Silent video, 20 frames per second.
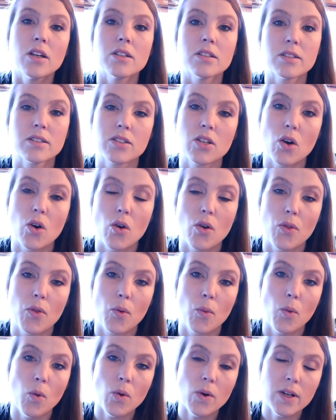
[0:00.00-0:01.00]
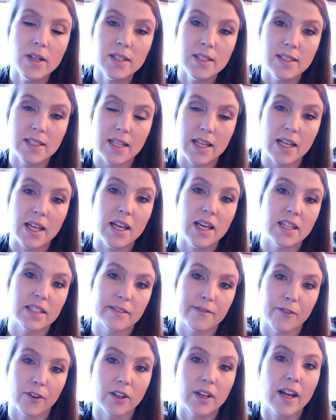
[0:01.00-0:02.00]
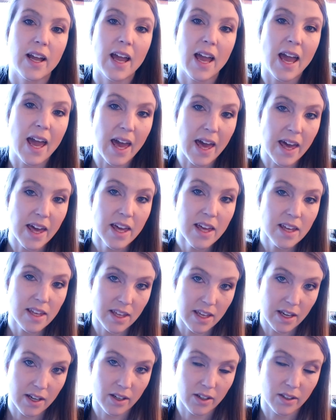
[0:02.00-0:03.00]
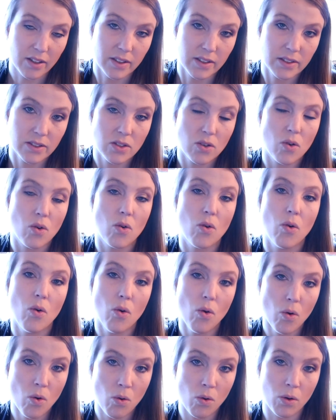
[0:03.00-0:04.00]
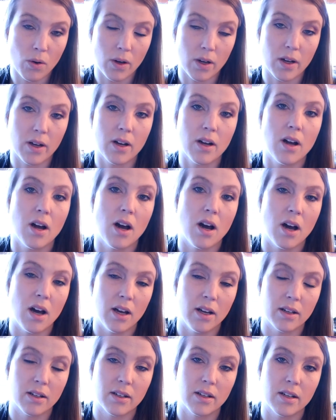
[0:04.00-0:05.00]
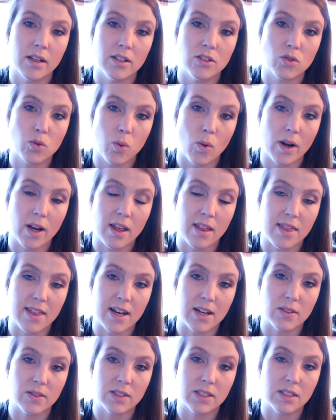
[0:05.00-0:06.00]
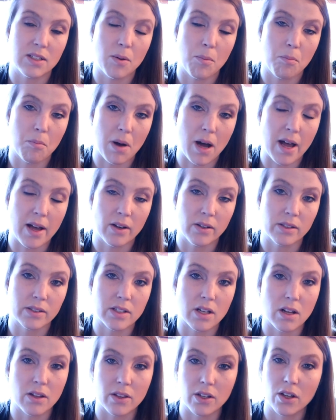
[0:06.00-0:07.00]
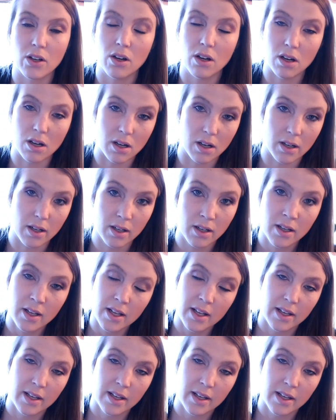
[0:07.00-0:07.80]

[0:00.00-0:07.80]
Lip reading: So the warranty is for 8 years or 120,000 miles on the car.